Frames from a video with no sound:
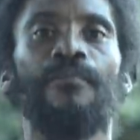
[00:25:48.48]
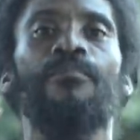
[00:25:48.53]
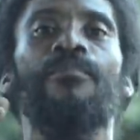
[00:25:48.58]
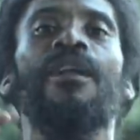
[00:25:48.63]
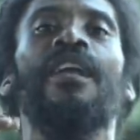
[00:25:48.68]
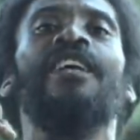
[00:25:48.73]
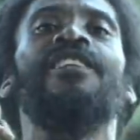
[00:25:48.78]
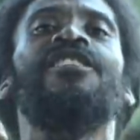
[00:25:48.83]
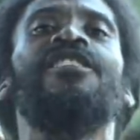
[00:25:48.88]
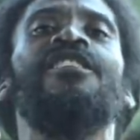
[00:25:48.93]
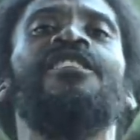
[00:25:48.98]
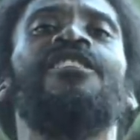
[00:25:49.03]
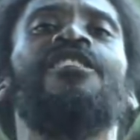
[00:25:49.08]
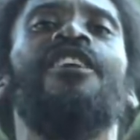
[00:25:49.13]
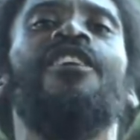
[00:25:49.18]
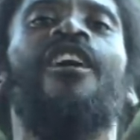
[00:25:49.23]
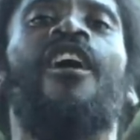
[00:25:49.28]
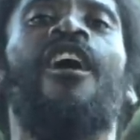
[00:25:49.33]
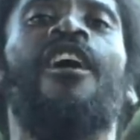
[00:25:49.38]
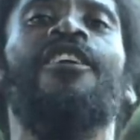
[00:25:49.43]
Blessings
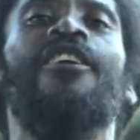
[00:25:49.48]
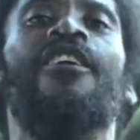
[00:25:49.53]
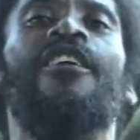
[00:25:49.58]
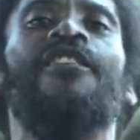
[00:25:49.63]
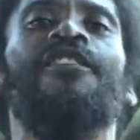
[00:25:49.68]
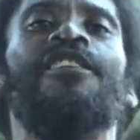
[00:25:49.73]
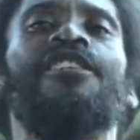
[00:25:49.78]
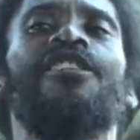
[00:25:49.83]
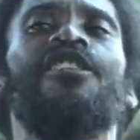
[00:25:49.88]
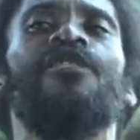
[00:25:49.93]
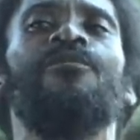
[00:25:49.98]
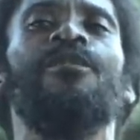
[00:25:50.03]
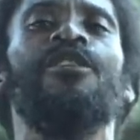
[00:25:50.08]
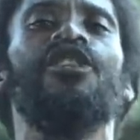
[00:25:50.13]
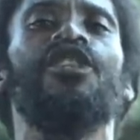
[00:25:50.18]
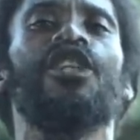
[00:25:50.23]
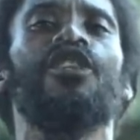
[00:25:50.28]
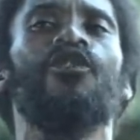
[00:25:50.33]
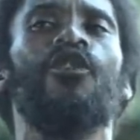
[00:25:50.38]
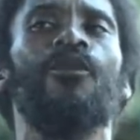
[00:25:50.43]
and honor. This has
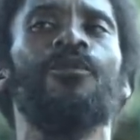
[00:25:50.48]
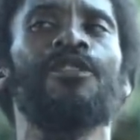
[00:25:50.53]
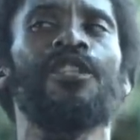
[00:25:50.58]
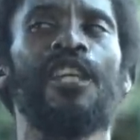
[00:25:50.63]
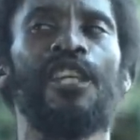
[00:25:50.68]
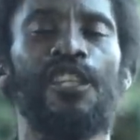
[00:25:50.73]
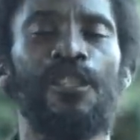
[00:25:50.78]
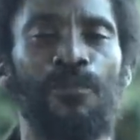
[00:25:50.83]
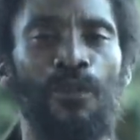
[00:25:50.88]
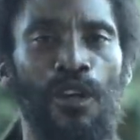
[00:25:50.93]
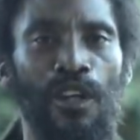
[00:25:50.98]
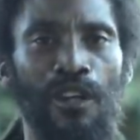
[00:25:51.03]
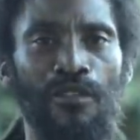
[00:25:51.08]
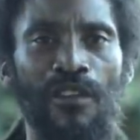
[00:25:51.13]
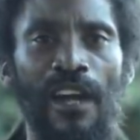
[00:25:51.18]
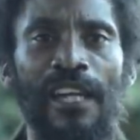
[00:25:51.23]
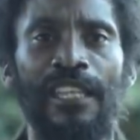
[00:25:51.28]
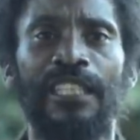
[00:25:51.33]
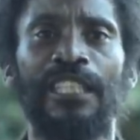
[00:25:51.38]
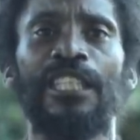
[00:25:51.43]
been Jerome Sage Butler
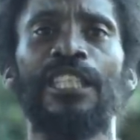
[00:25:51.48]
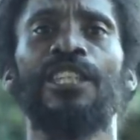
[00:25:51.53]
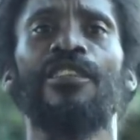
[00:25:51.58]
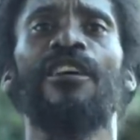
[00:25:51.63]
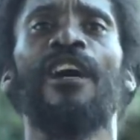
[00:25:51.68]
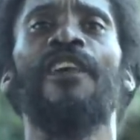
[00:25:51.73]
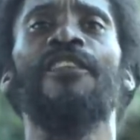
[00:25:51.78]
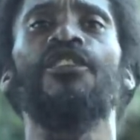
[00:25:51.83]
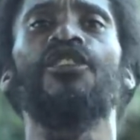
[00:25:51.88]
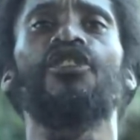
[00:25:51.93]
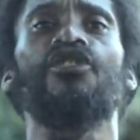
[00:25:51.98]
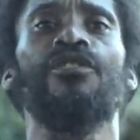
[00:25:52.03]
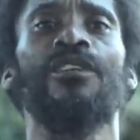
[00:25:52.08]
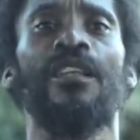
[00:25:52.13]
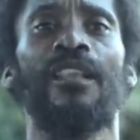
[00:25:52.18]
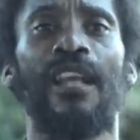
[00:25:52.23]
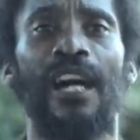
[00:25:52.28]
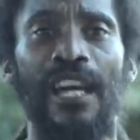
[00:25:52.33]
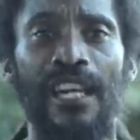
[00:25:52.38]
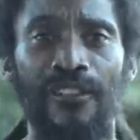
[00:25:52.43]
right here at the Tree
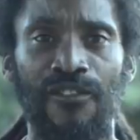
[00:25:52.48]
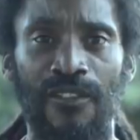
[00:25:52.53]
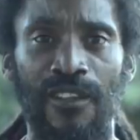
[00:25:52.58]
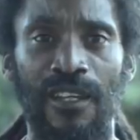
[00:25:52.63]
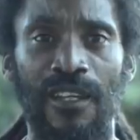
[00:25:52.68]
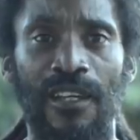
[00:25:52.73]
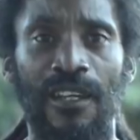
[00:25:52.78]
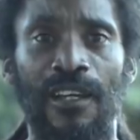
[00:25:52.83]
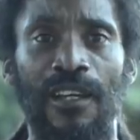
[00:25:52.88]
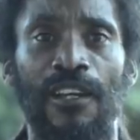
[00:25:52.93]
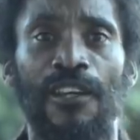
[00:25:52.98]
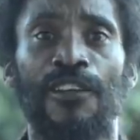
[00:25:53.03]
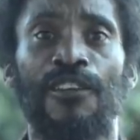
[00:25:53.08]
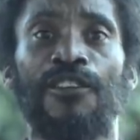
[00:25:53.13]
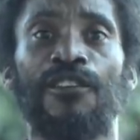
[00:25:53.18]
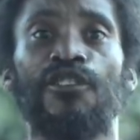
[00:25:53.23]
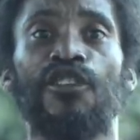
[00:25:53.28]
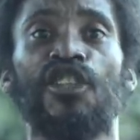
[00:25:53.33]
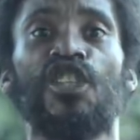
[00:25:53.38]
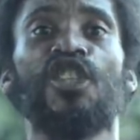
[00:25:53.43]
of Life,
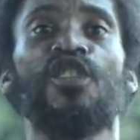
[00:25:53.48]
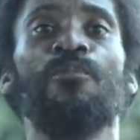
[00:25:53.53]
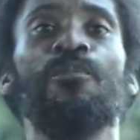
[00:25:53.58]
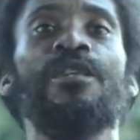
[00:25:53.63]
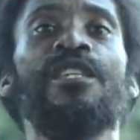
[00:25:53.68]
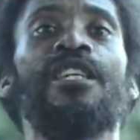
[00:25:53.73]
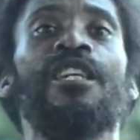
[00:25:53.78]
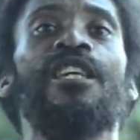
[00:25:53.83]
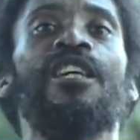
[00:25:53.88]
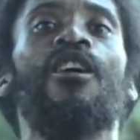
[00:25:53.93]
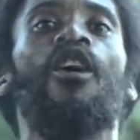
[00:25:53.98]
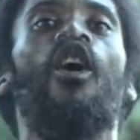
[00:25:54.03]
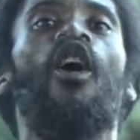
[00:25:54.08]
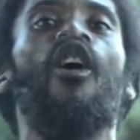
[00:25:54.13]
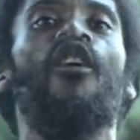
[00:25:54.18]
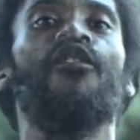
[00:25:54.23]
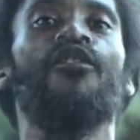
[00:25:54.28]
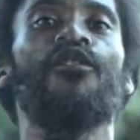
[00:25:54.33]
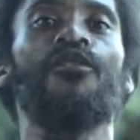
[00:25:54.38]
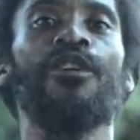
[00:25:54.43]
just speaking,
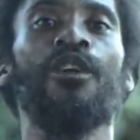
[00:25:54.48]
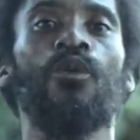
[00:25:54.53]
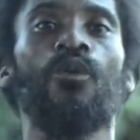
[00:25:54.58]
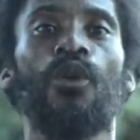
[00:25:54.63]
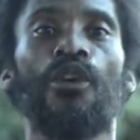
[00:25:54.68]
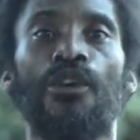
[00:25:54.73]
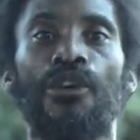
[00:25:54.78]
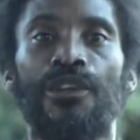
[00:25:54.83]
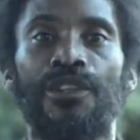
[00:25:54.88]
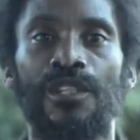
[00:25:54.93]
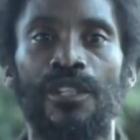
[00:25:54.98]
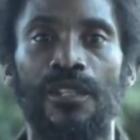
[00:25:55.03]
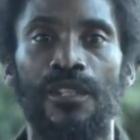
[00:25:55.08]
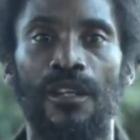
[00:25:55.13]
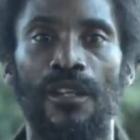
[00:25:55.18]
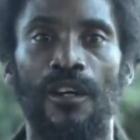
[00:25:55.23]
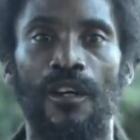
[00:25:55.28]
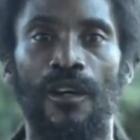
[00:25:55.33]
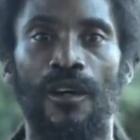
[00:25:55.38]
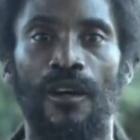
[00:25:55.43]
offering words
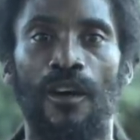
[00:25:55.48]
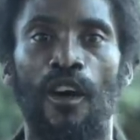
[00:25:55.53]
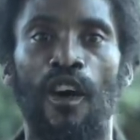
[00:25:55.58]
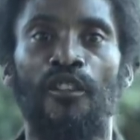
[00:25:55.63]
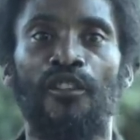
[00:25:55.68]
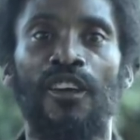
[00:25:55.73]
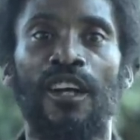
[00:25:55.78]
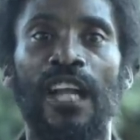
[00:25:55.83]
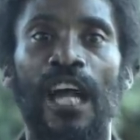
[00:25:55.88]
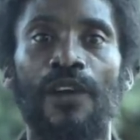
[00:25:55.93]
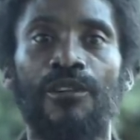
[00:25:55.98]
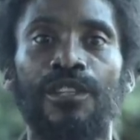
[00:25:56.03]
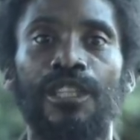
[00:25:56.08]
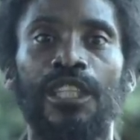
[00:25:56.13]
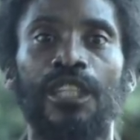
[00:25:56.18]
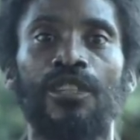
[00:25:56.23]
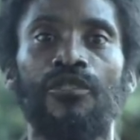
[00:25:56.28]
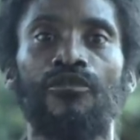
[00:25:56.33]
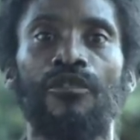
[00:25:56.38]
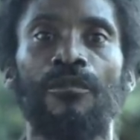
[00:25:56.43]
of
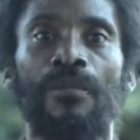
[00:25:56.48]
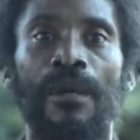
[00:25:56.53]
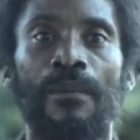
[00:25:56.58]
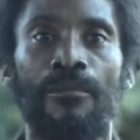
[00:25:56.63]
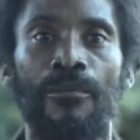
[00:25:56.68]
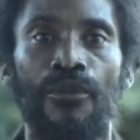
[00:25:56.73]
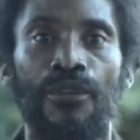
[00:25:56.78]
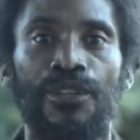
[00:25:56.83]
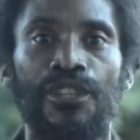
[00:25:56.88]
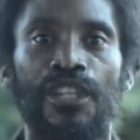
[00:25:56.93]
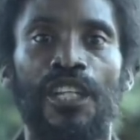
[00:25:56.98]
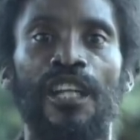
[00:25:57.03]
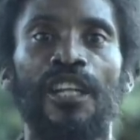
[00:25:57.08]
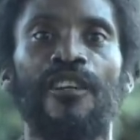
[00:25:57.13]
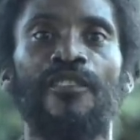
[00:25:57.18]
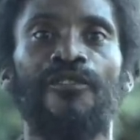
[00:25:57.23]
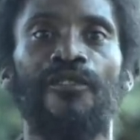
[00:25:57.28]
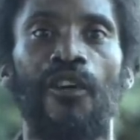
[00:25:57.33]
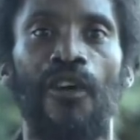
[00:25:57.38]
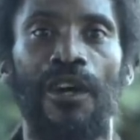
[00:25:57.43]
clarity, remembrance,
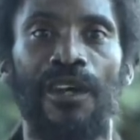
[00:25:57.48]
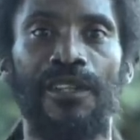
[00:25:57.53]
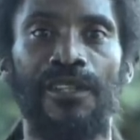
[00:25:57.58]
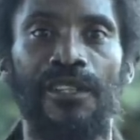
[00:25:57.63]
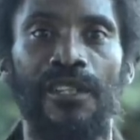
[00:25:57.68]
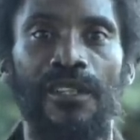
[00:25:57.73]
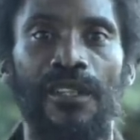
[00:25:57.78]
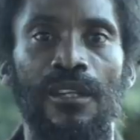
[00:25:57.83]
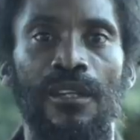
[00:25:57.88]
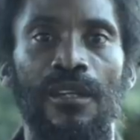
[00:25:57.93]
clairvoyance,